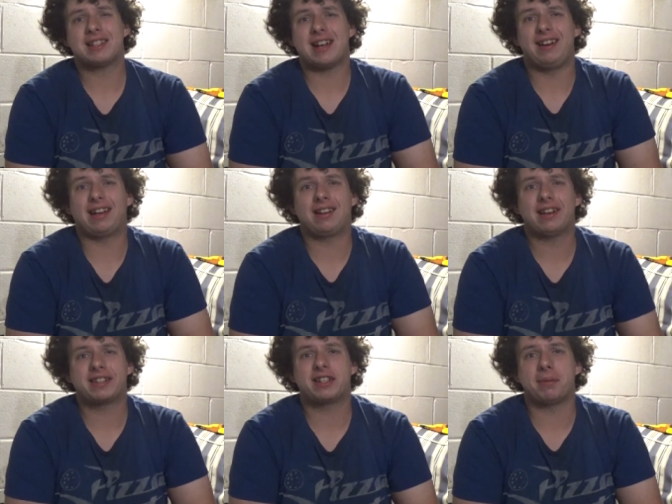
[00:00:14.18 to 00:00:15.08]
I
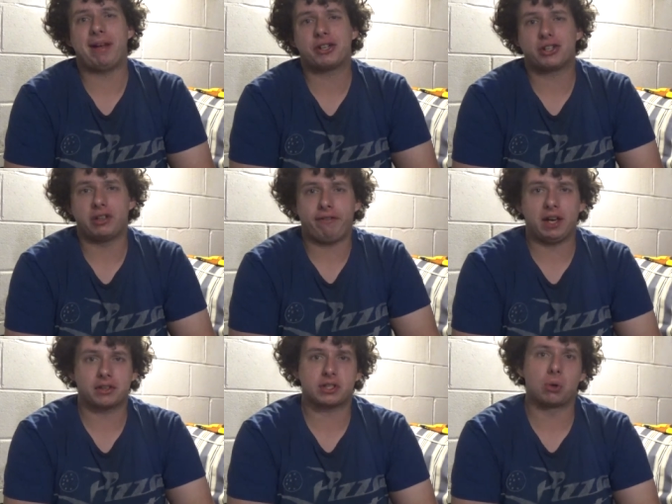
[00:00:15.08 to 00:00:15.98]
neglected to mention the
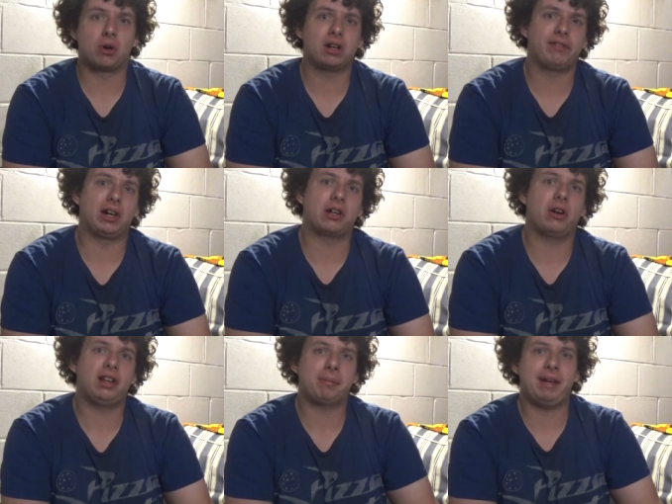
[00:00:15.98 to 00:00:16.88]
final score of our
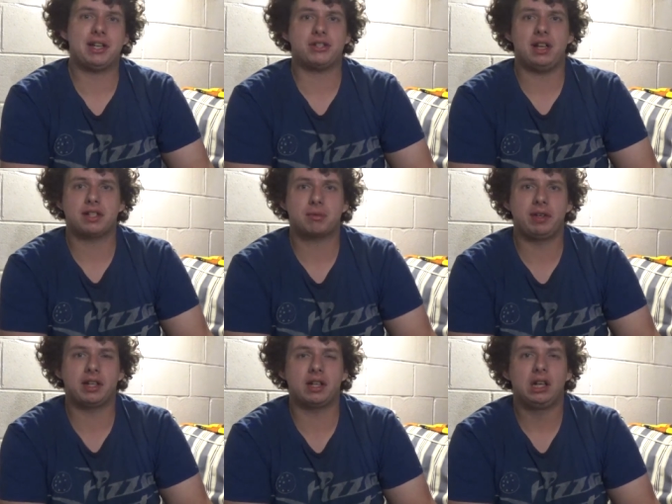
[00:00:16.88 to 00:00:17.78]
curling match last
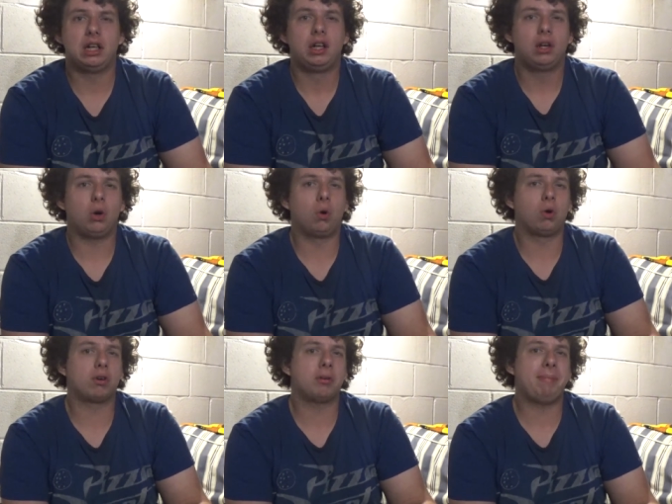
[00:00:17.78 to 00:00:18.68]
week.
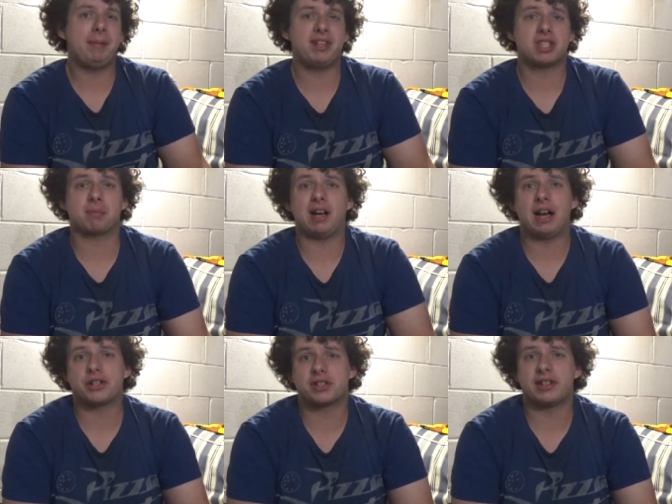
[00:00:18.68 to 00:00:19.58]
Or maybe
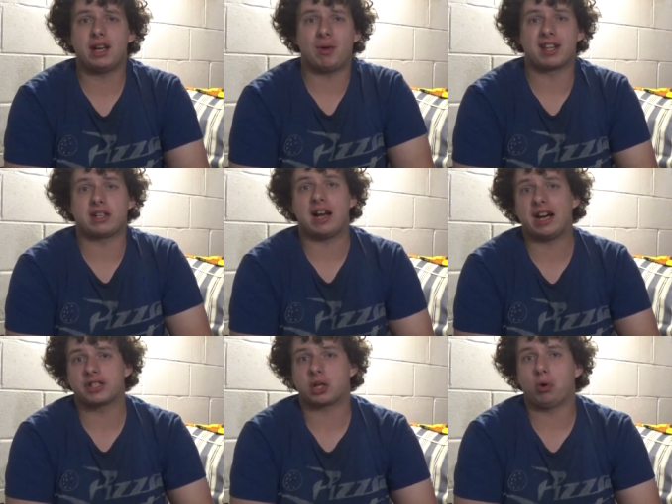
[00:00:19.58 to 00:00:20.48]
subconsciously I wanted to
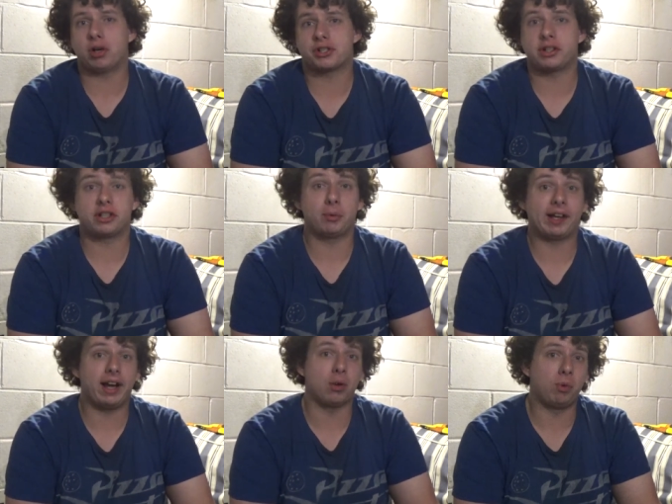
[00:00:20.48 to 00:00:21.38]
dodge the question until we
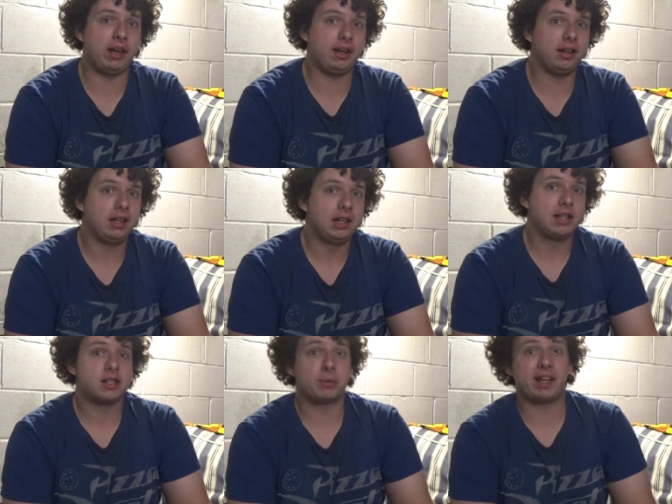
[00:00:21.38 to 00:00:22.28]
got a win
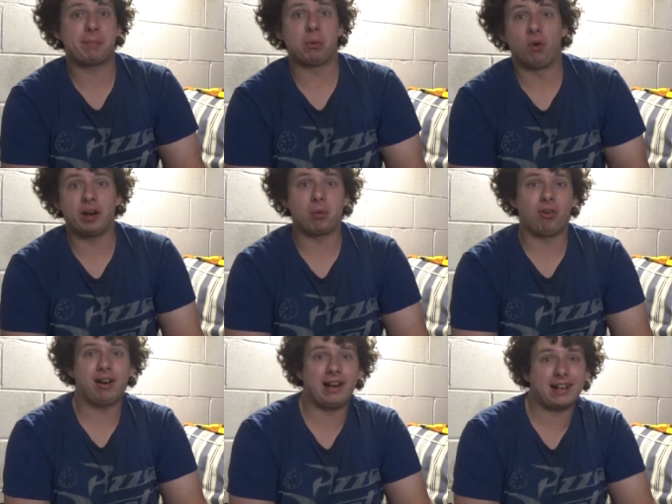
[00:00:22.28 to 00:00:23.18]
so we could be one and
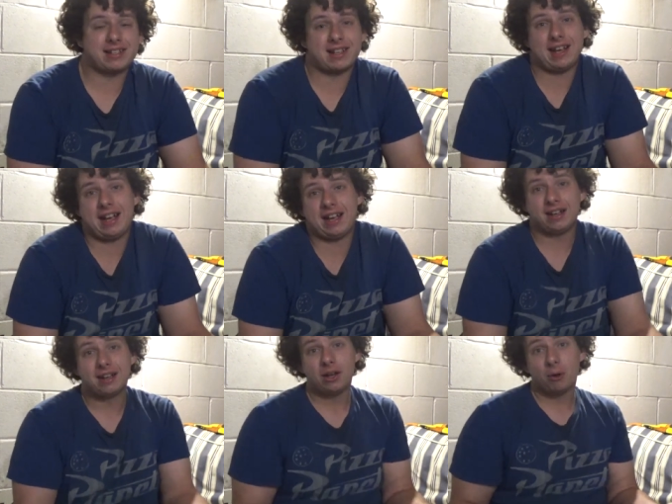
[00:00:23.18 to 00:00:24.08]
one. I could say,
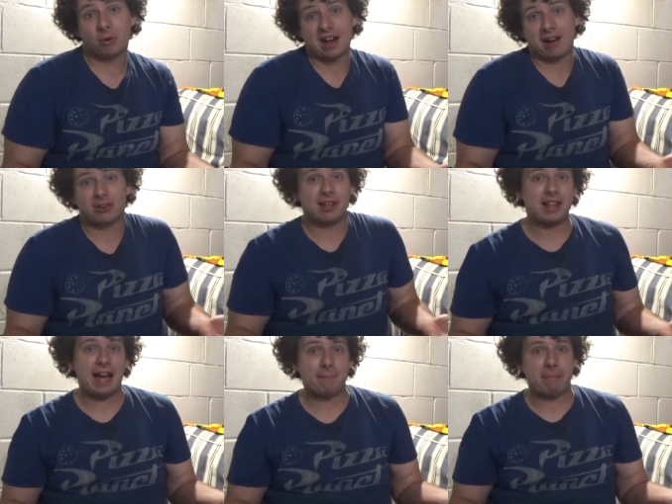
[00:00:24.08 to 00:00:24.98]
hey, we're not really
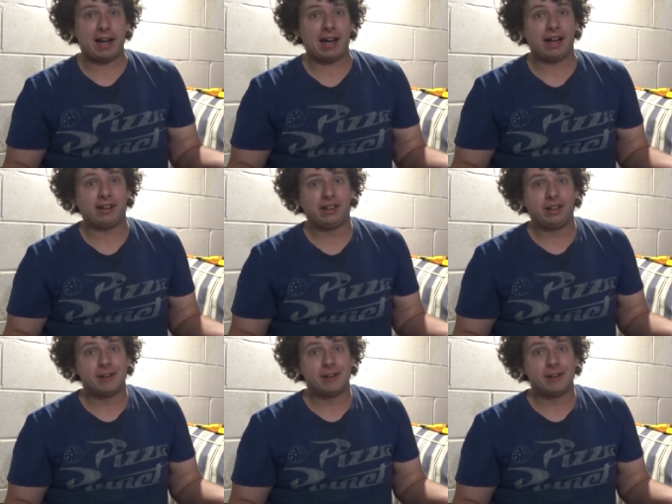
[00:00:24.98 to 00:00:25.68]
that bad.